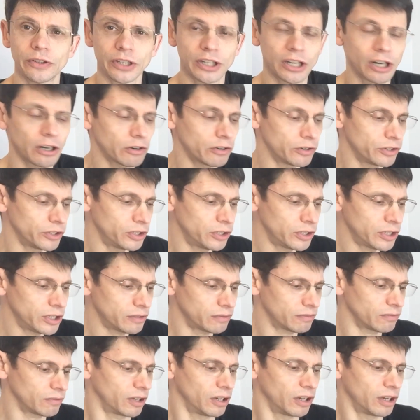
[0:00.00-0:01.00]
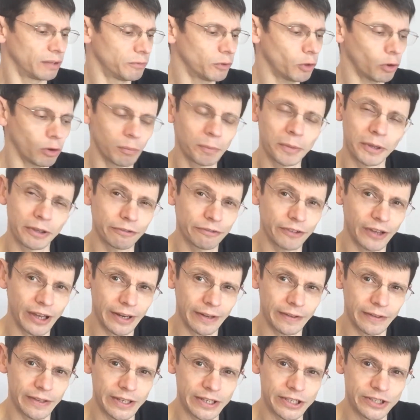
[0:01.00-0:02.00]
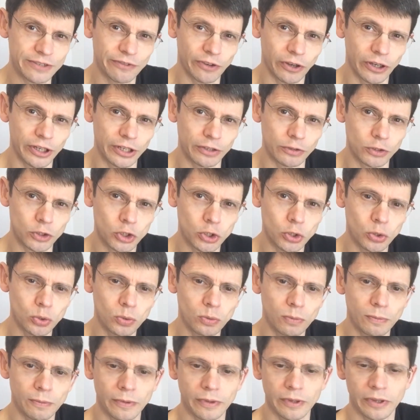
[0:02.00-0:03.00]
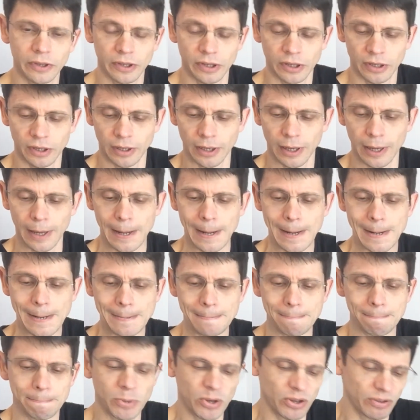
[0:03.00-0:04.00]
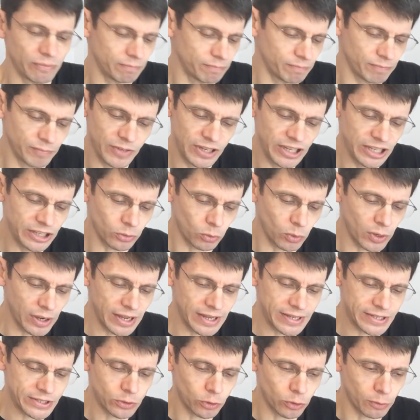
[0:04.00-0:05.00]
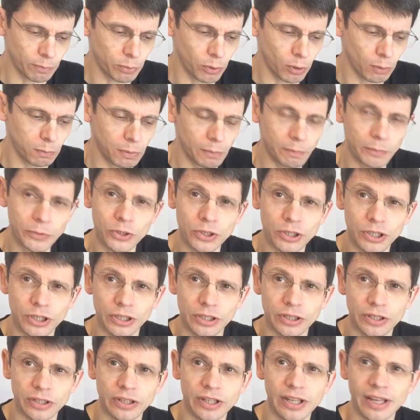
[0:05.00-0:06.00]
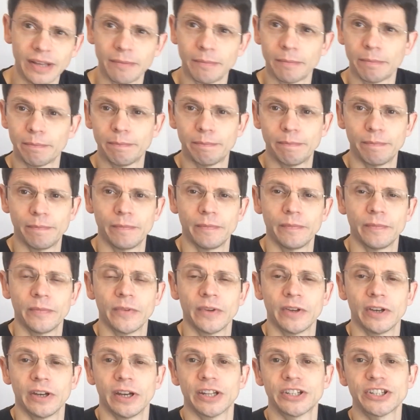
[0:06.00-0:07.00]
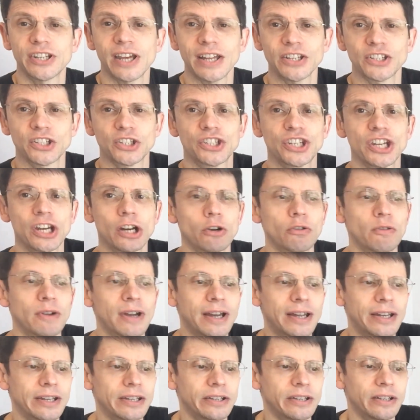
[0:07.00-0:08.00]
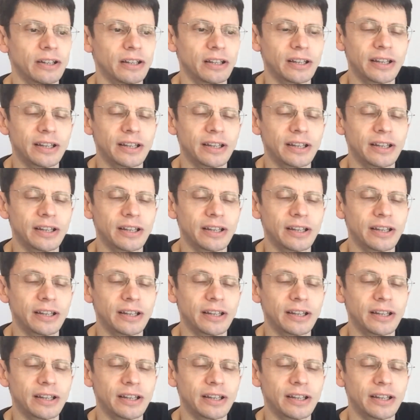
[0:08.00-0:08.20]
than the current unit. I'm not a big fan of this finder at all, but either way, it's not a problem. You could attach a Telrad